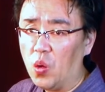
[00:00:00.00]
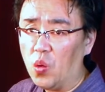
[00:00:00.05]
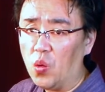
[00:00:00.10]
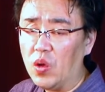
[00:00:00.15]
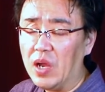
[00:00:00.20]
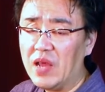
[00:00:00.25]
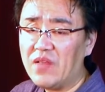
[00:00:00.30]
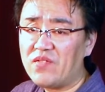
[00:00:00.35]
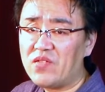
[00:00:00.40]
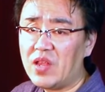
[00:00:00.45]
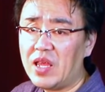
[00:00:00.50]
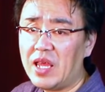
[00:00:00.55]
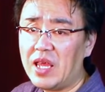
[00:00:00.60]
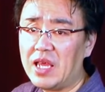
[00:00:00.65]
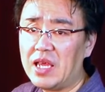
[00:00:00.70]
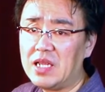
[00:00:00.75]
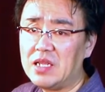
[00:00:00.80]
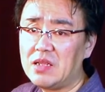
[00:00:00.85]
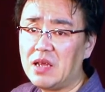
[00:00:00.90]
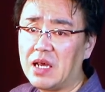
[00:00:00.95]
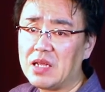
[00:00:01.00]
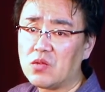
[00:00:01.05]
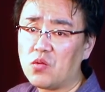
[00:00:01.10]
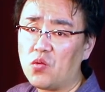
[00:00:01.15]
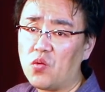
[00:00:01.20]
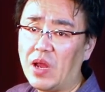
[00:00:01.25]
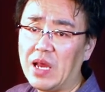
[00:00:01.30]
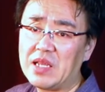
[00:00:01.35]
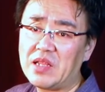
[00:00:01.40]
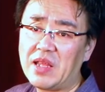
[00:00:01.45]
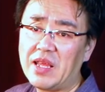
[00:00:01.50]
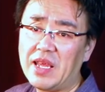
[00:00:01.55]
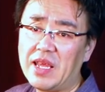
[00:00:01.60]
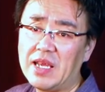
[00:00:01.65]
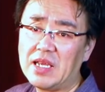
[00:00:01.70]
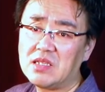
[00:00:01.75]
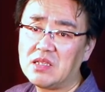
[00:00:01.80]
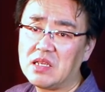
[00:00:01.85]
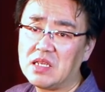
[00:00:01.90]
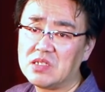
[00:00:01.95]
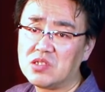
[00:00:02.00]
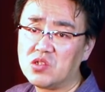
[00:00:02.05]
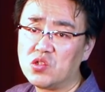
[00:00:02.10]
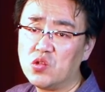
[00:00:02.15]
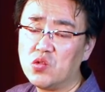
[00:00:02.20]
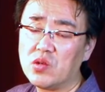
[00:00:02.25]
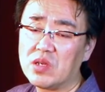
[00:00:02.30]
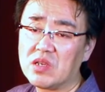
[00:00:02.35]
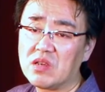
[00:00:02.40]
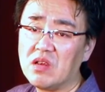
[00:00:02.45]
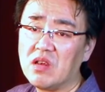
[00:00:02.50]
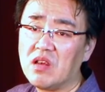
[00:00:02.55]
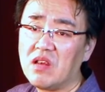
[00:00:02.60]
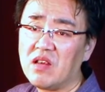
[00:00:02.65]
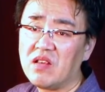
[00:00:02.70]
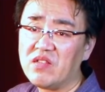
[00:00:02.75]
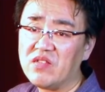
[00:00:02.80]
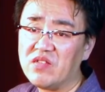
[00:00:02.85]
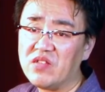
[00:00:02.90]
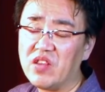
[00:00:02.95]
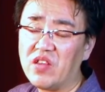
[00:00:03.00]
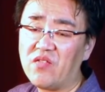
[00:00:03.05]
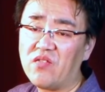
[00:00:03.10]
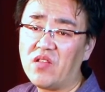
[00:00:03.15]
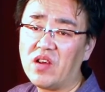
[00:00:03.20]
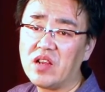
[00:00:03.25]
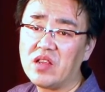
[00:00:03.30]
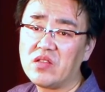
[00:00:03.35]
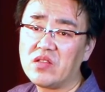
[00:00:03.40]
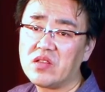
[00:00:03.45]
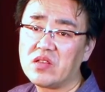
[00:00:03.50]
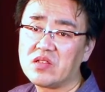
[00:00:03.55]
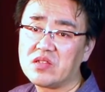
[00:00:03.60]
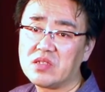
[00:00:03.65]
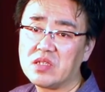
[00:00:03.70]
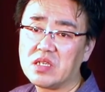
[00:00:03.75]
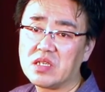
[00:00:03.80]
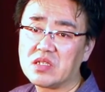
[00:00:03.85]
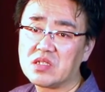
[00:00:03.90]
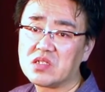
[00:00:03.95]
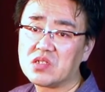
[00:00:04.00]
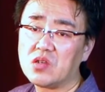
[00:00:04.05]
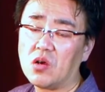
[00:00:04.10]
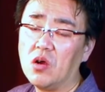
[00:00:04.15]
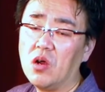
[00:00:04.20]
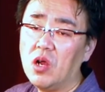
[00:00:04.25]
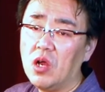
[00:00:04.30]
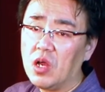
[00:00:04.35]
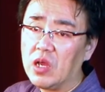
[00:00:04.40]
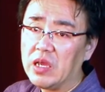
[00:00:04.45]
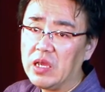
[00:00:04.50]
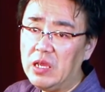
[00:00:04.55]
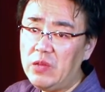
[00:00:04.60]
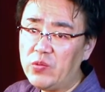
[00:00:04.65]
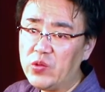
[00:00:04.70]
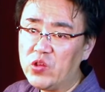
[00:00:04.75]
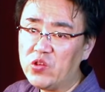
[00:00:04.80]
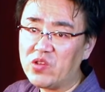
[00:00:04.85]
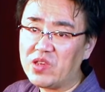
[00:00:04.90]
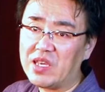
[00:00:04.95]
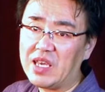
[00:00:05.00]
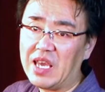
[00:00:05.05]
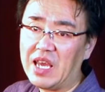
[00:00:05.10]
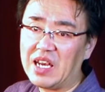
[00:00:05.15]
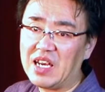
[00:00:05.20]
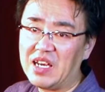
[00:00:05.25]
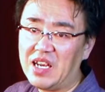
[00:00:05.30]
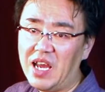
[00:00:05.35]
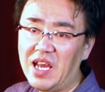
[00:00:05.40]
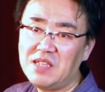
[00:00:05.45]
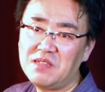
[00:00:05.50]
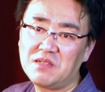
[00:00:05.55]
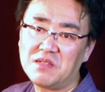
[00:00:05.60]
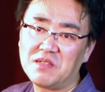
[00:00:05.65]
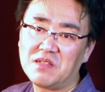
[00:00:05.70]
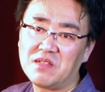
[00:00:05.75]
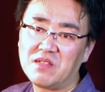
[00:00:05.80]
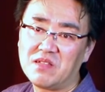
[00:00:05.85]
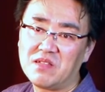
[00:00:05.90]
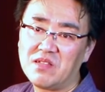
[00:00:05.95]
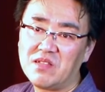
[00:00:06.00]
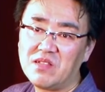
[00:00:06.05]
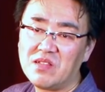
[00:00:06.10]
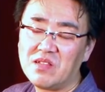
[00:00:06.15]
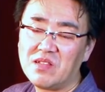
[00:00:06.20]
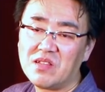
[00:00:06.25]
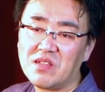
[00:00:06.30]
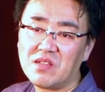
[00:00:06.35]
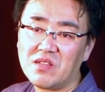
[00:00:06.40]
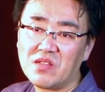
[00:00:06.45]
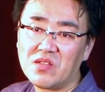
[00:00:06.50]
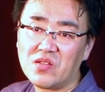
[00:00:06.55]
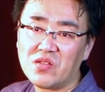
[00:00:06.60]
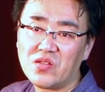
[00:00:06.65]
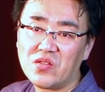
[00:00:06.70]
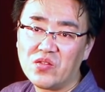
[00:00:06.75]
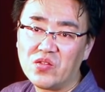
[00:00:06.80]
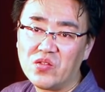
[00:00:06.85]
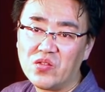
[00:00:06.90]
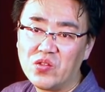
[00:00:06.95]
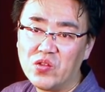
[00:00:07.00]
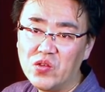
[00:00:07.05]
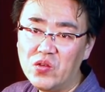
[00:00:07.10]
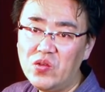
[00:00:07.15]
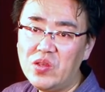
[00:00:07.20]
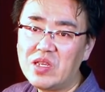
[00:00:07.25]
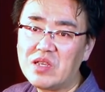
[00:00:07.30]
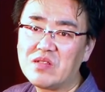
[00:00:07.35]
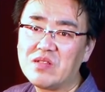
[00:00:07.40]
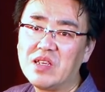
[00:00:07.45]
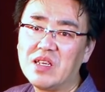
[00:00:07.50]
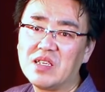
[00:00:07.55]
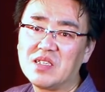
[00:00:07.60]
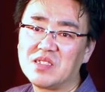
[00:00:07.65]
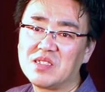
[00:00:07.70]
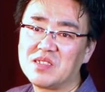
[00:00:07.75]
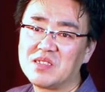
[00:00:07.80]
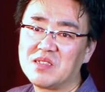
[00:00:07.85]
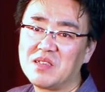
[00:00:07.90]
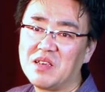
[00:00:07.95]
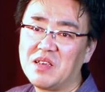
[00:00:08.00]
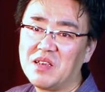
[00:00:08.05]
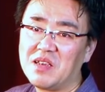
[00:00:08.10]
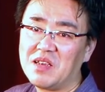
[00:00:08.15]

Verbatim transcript: left hand and right hand is doing different things. So if you cannot doing this,